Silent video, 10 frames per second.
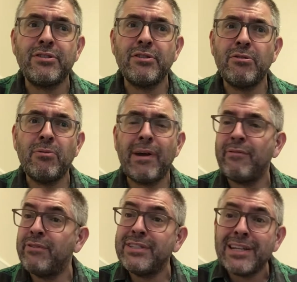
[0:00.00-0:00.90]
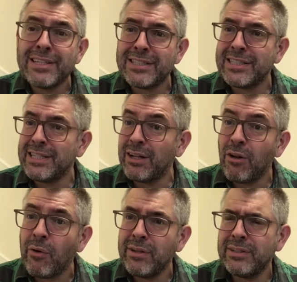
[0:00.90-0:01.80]
to fidelity and
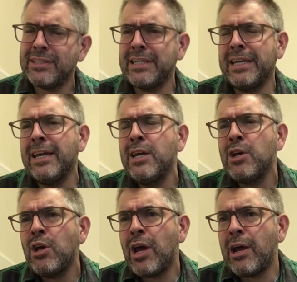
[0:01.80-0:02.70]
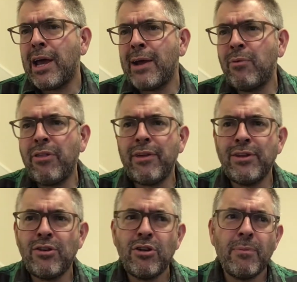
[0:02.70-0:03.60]
loyalty within
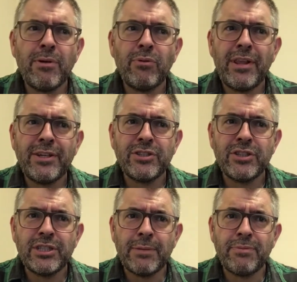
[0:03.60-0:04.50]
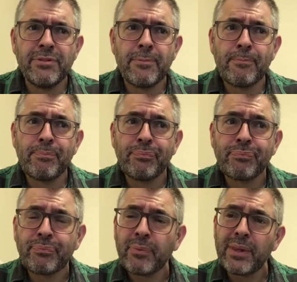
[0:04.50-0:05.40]
human relationships?
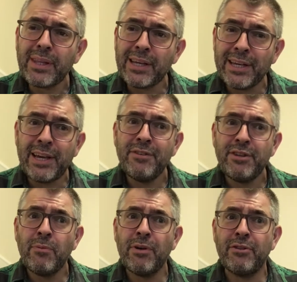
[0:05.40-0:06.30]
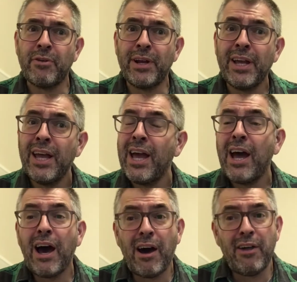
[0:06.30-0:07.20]
In case you're wondering,
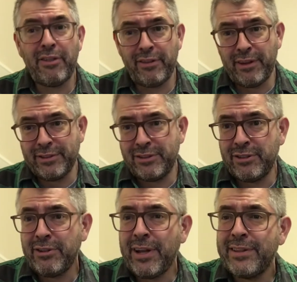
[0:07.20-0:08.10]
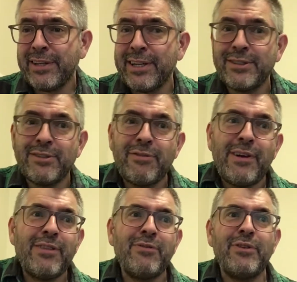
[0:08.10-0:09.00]
I think the answer in the case of
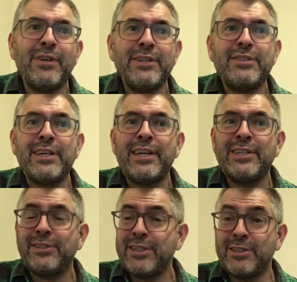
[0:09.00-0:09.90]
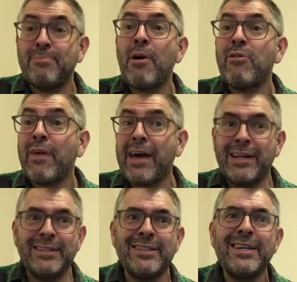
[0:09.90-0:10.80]
faithfulness is both
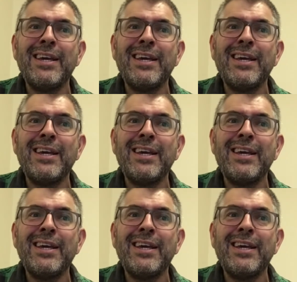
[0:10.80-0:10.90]
and.